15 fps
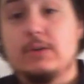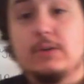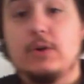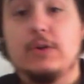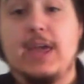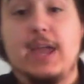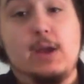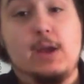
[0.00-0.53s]

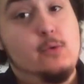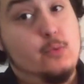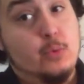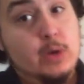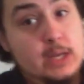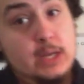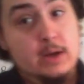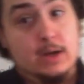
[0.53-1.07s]
called a
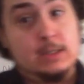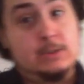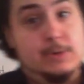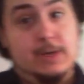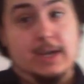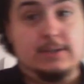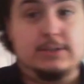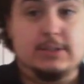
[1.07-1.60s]
redox
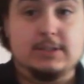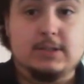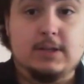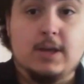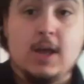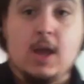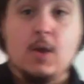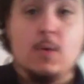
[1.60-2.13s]
reaction,
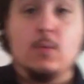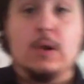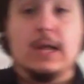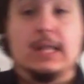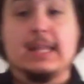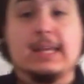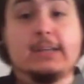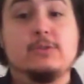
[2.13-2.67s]
where
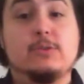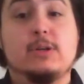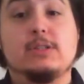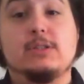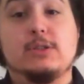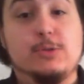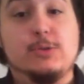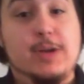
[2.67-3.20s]

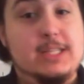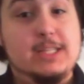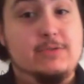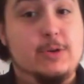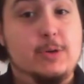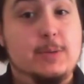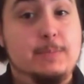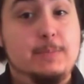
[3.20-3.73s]
electrons are
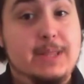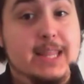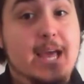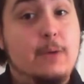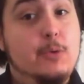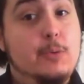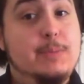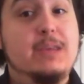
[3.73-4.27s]
transferred, but that
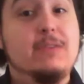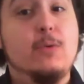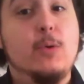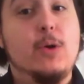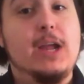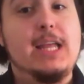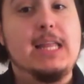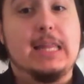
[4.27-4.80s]
will be
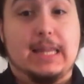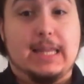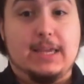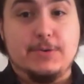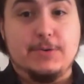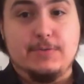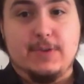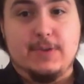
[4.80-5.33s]
for a
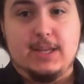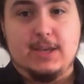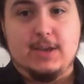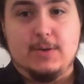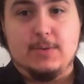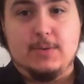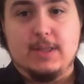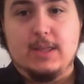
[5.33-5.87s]
later
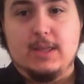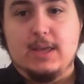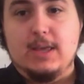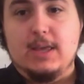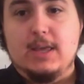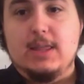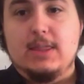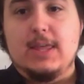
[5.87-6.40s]
video.
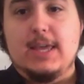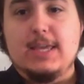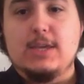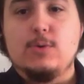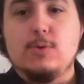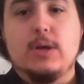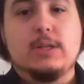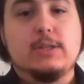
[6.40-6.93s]
Thank
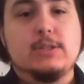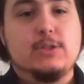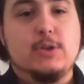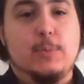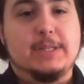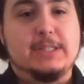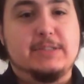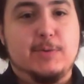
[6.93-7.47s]
you so
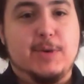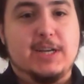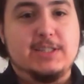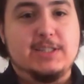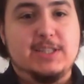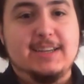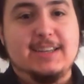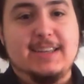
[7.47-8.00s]
much for
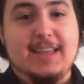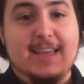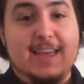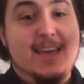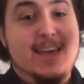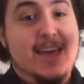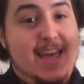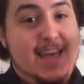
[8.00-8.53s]
watching.
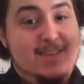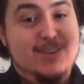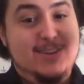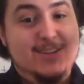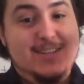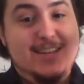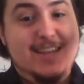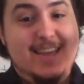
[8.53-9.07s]
Have a
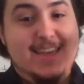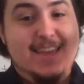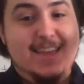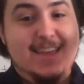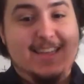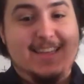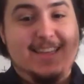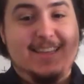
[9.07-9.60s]
good
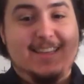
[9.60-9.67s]
day.